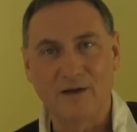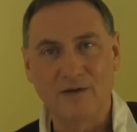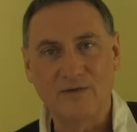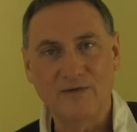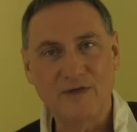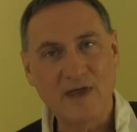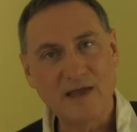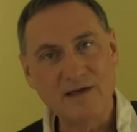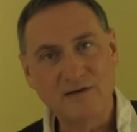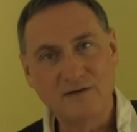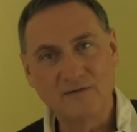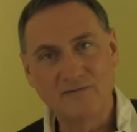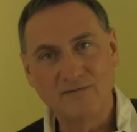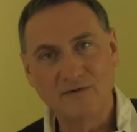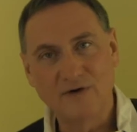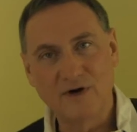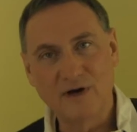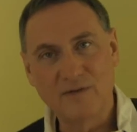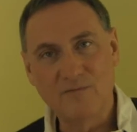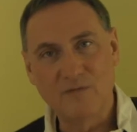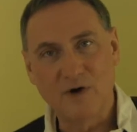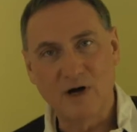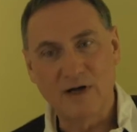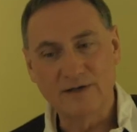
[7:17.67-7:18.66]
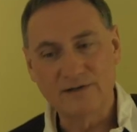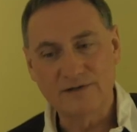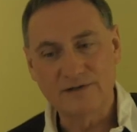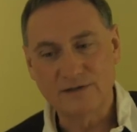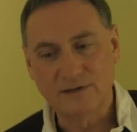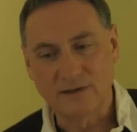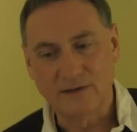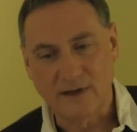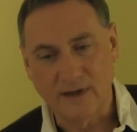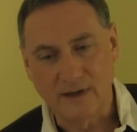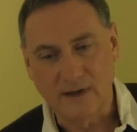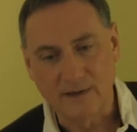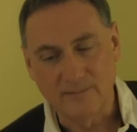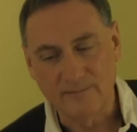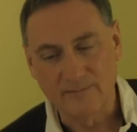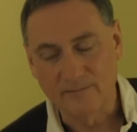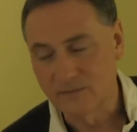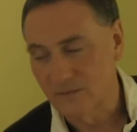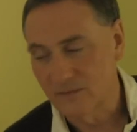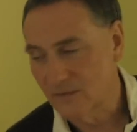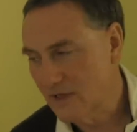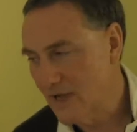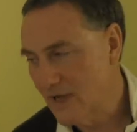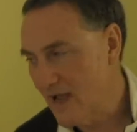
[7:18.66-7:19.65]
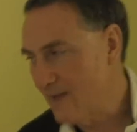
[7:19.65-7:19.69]
Thank you very much.
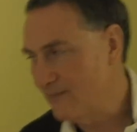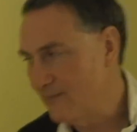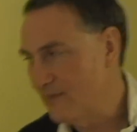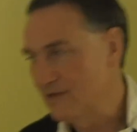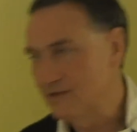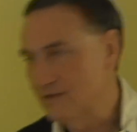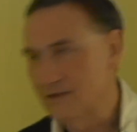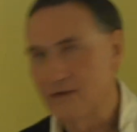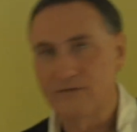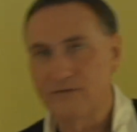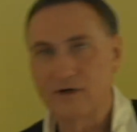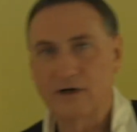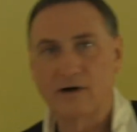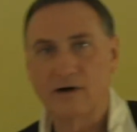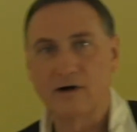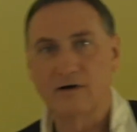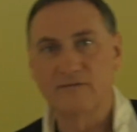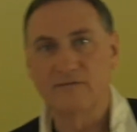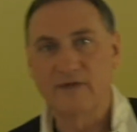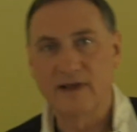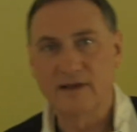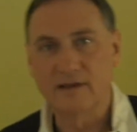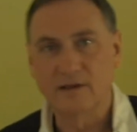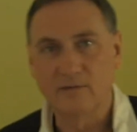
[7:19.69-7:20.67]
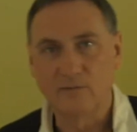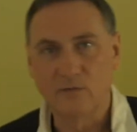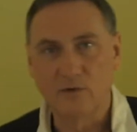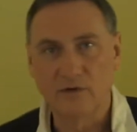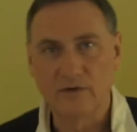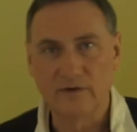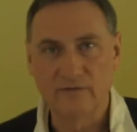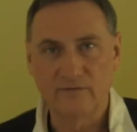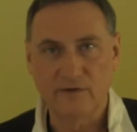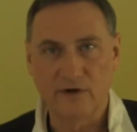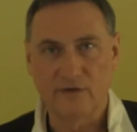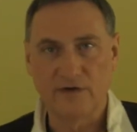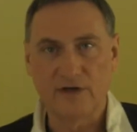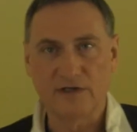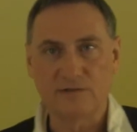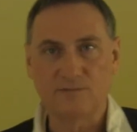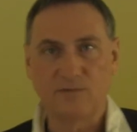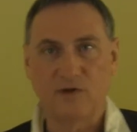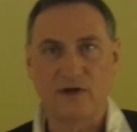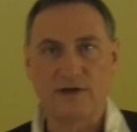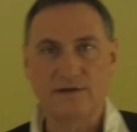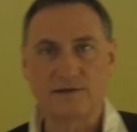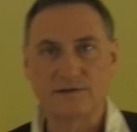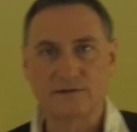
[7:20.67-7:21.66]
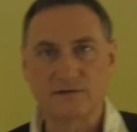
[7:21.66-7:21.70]
Copies of it are available in various
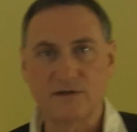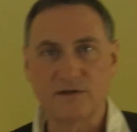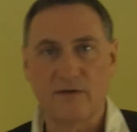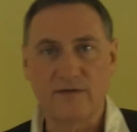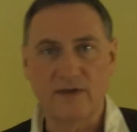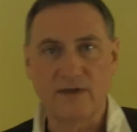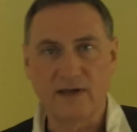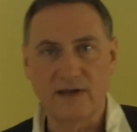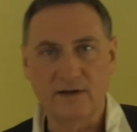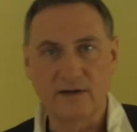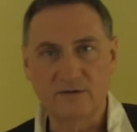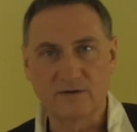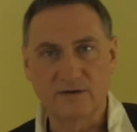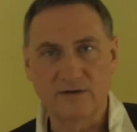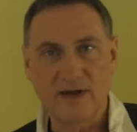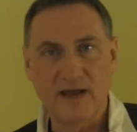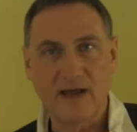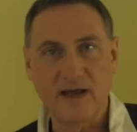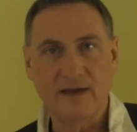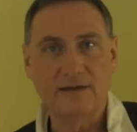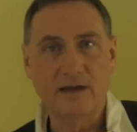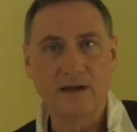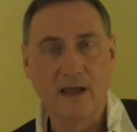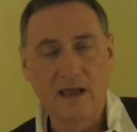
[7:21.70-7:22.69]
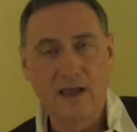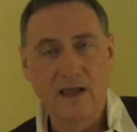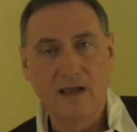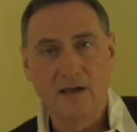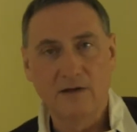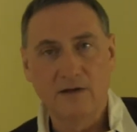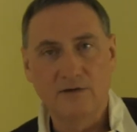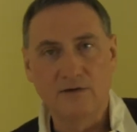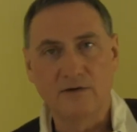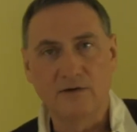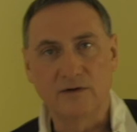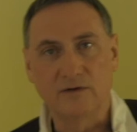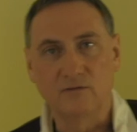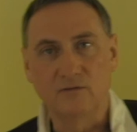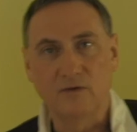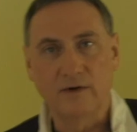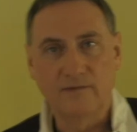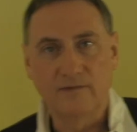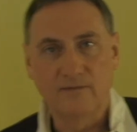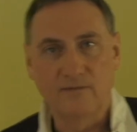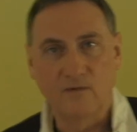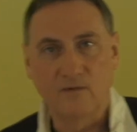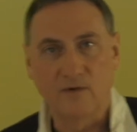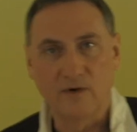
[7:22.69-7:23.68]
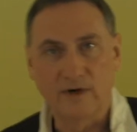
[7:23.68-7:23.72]
places on the internet. You can look
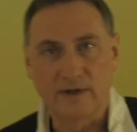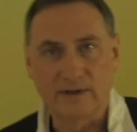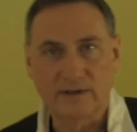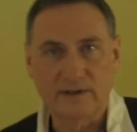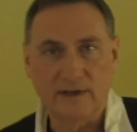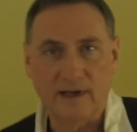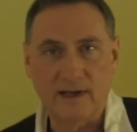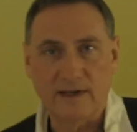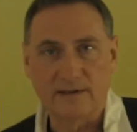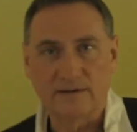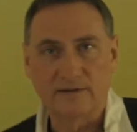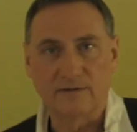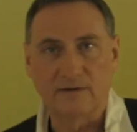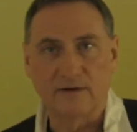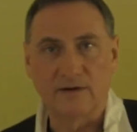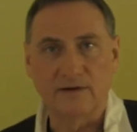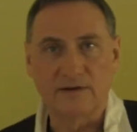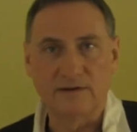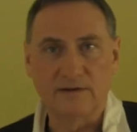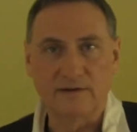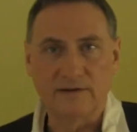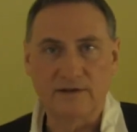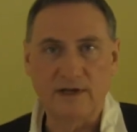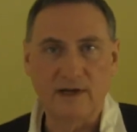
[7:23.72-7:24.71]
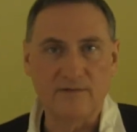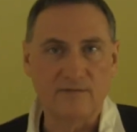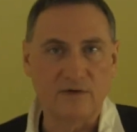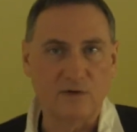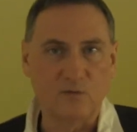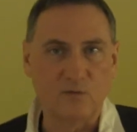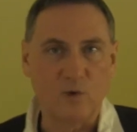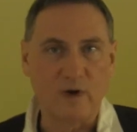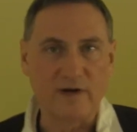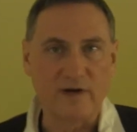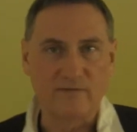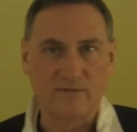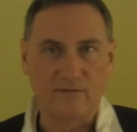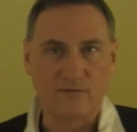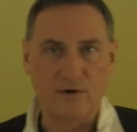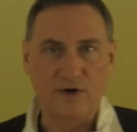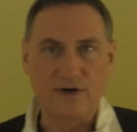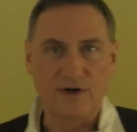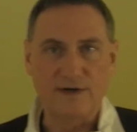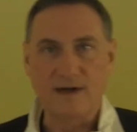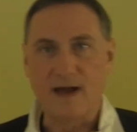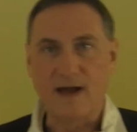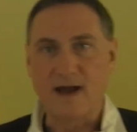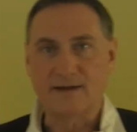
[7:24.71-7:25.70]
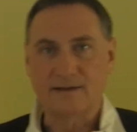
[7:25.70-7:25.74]
for it at
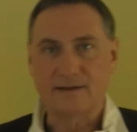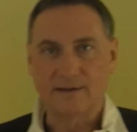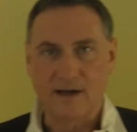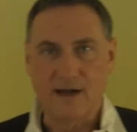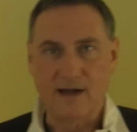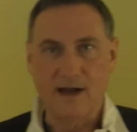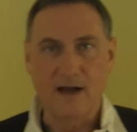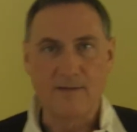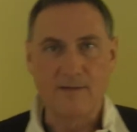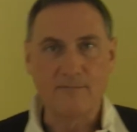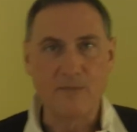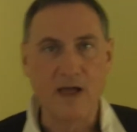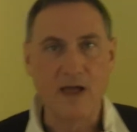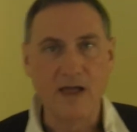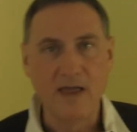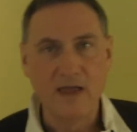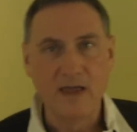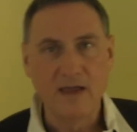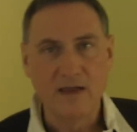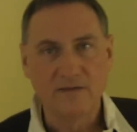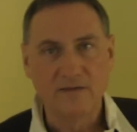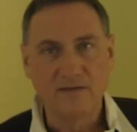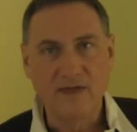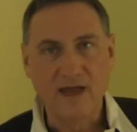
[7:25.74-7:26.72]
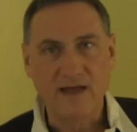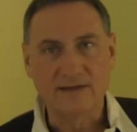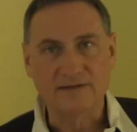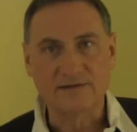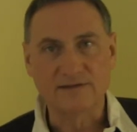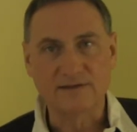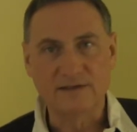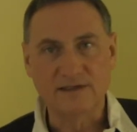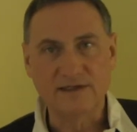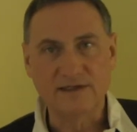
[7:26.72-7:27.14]
davidwinfree.com. That's